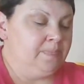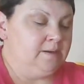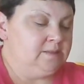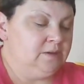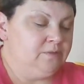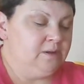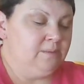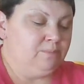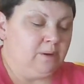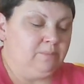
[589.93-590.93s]
Tiffany
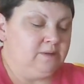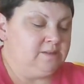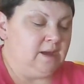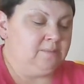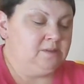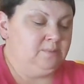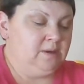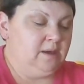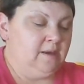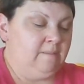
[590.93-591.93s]
abruptly stopped
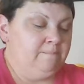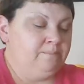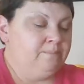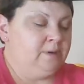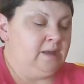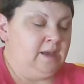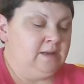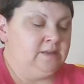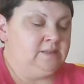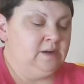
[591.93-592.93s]
speaking, but
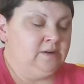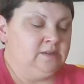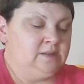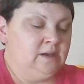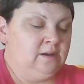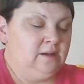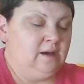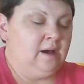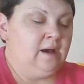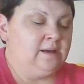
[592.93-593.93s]
Auntie Sarah said,
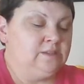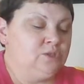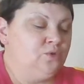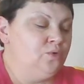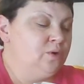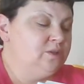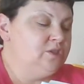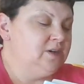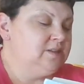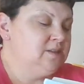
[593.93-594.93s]
"School,
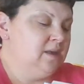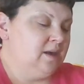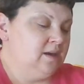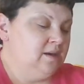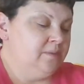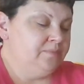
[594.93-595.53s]
just think.